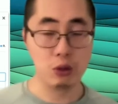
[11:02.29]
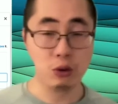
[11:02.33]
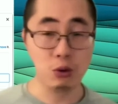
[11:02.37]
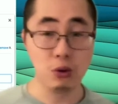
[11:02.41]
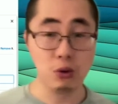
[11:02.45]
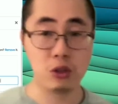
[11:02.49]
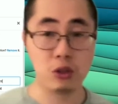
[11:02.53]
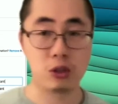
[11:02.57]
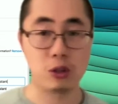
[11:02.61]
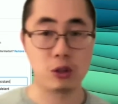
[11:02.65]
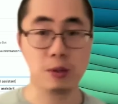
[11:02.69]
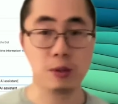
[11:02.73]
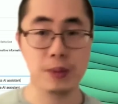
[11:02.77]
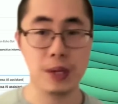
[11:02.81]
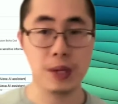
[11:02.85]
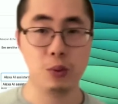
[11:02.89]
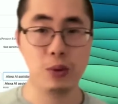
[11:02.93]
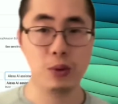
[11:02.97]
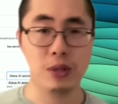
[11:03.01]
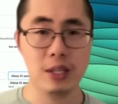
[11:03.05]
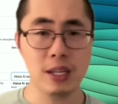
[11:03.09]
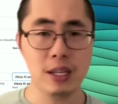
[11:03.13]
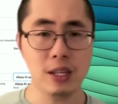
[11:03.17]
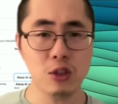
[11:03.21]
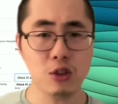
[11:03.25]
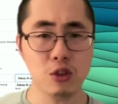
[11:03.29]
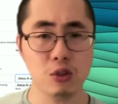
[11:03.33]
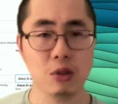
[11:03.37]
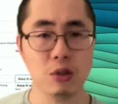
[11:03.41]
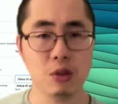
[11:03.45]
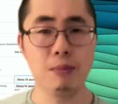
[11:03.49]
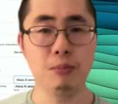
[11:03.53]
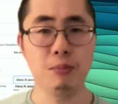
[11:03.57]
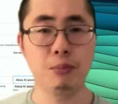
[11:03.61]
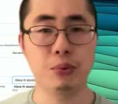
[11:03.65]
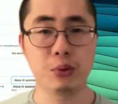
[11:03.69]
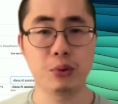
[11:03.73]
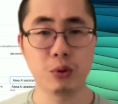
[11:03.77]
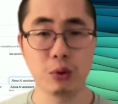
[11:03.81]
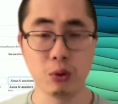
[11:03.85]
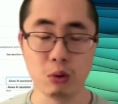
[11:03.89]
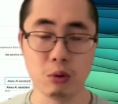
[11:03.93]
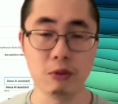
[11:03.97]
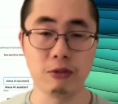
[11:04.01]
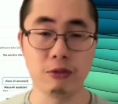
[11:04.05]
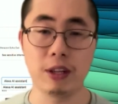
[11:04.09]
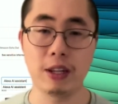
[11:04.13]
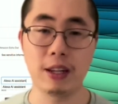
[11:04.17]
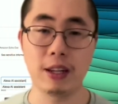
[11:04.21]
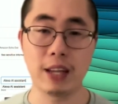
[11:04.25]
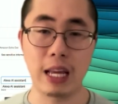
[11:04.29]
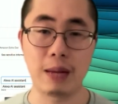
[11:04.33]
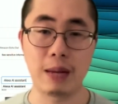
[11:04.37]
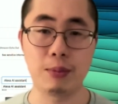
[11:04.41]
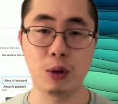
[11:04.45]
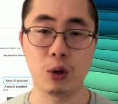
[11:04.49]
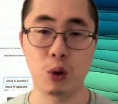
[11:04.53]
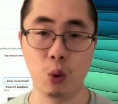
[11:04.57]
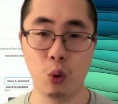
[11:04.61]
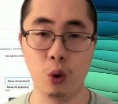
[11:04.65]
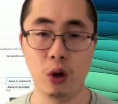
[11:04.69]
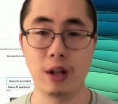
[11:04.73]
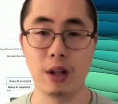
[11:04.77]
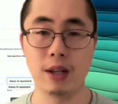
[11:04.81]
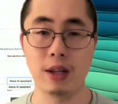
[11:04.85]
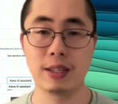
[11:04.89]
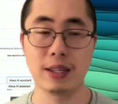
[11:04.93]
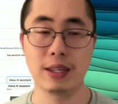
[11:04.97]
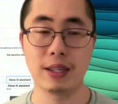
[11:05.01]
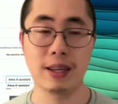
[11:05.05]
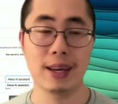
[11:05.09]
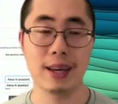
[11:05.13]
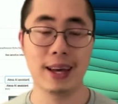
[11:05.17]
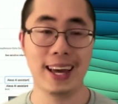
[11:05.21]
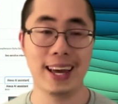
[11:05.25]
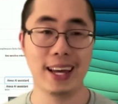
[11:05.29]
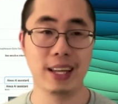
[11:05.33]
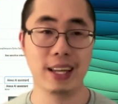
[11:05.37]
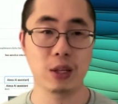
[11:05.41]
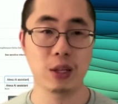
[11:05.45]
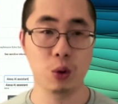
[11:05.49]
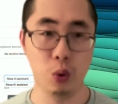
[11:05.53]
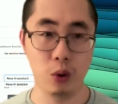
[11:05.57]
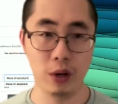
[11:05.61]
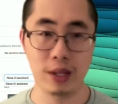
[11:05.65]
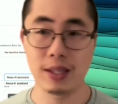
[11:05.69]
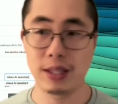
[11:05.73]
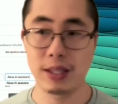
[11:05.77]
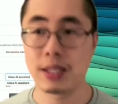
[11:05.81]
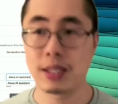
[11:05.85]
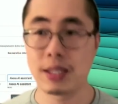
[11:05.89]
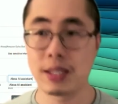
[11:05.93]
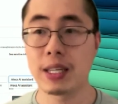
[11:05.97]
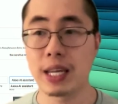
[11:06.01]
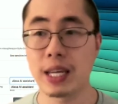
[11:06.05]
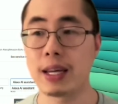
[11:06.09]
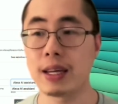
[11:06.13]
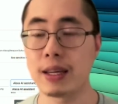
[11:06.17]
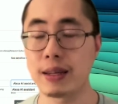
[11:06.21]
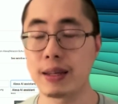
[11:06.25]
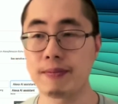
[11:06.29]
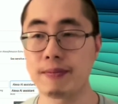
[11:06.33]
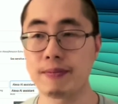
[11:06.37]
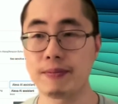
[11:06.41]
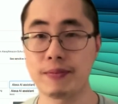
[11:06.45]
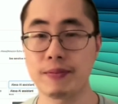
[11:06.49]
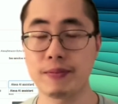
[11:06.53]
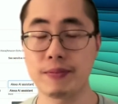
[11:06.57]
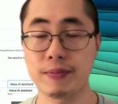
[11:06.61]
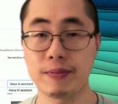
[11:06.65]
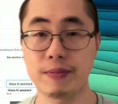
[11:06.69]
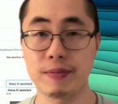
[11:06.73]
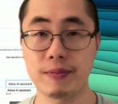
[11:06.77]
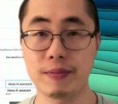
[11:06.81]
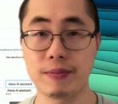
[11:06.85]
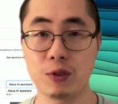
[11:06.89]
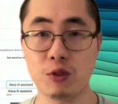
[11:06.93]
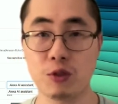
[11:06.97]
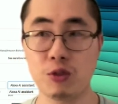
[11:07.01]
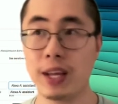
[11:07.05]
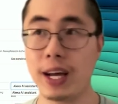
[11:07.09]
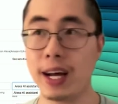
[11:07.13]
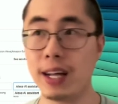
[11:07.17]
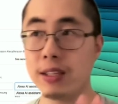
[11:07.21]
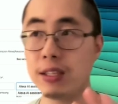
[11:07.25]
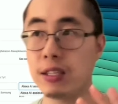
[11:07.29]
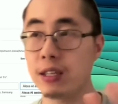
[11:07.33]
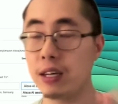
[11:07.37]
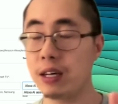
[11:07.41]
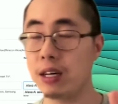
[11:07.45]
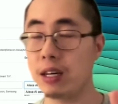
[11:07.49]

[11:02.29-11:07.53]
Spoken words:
users, but we need to improve the label quality and quantity. So that's